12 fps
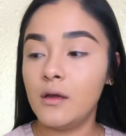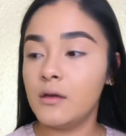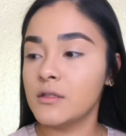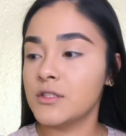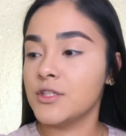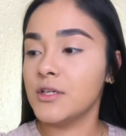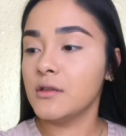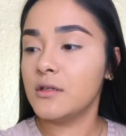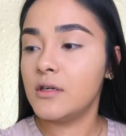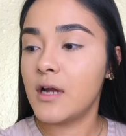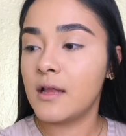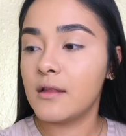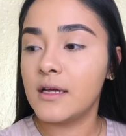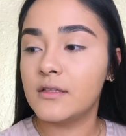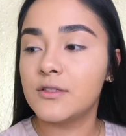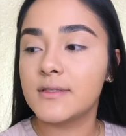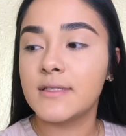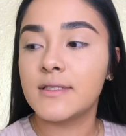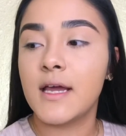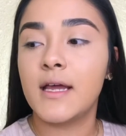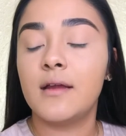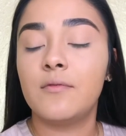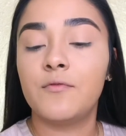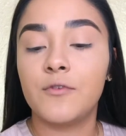concealer, I like to
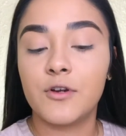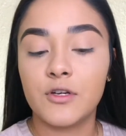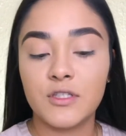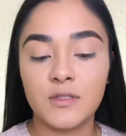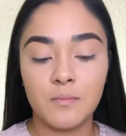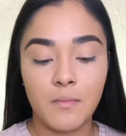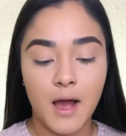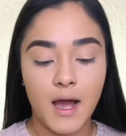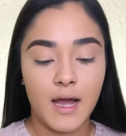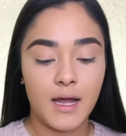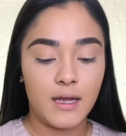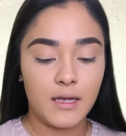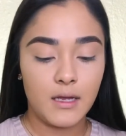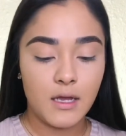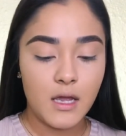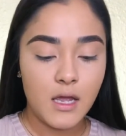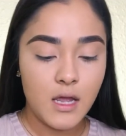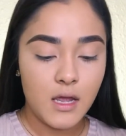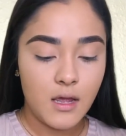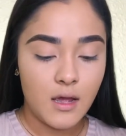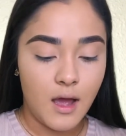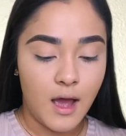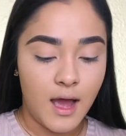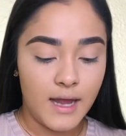set first my
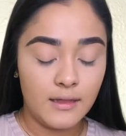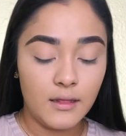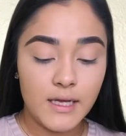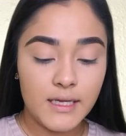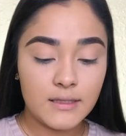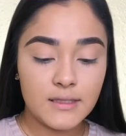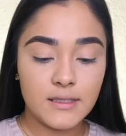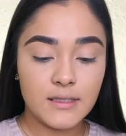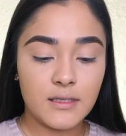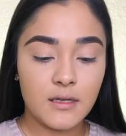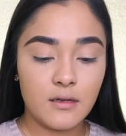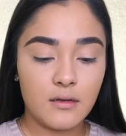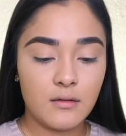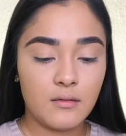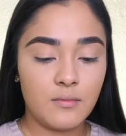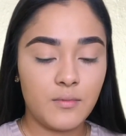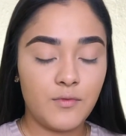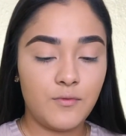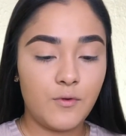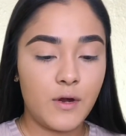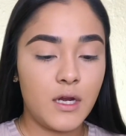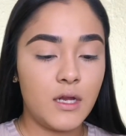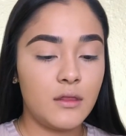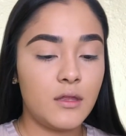eyelids before
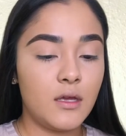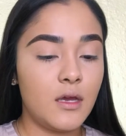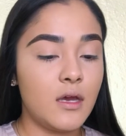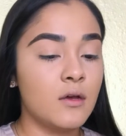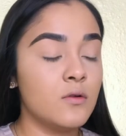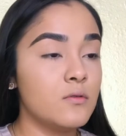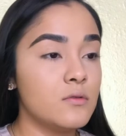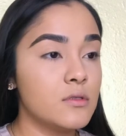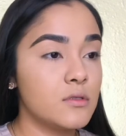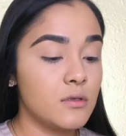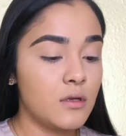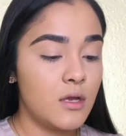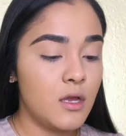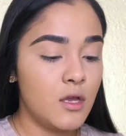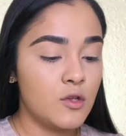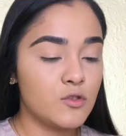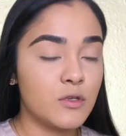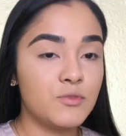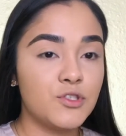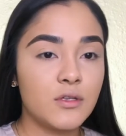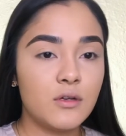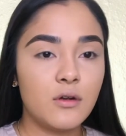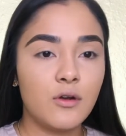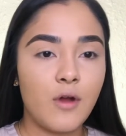anything else. So I'm just
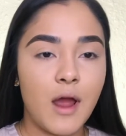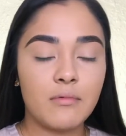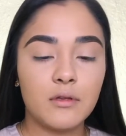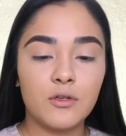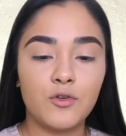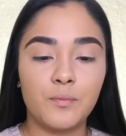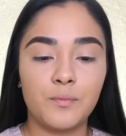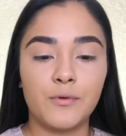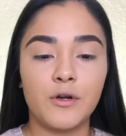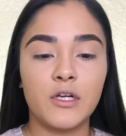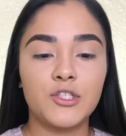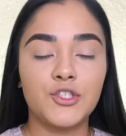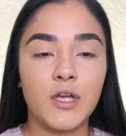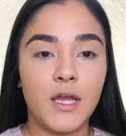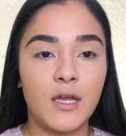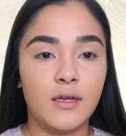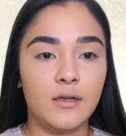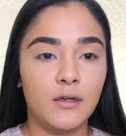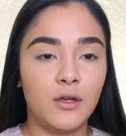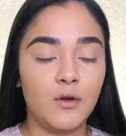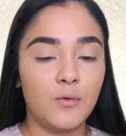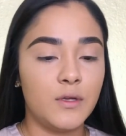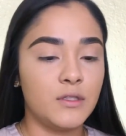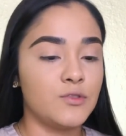gonna grab a little brush and
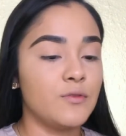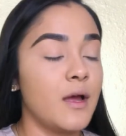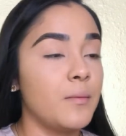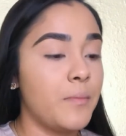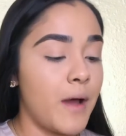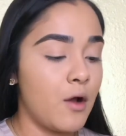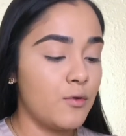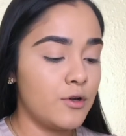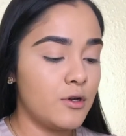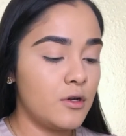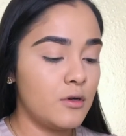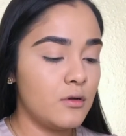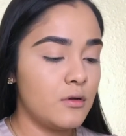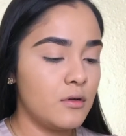go into that powder